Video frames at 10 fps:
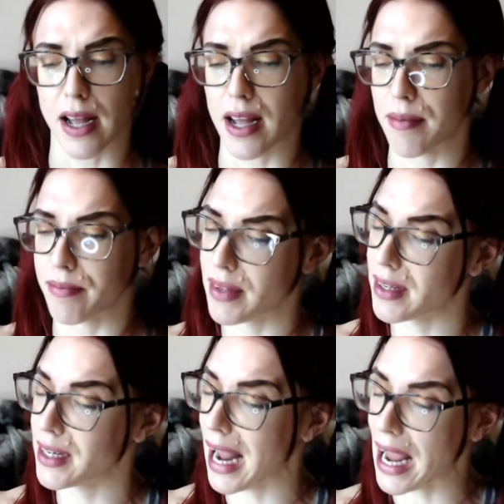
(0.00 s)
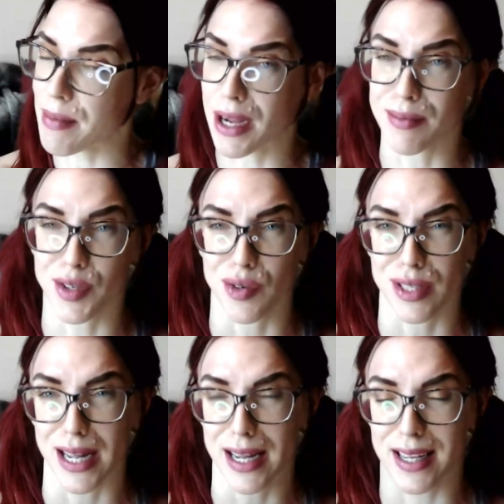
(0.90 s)
Um, Amy comes
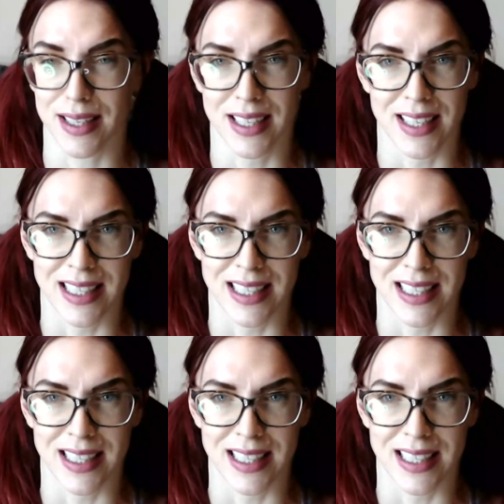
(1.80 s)
across like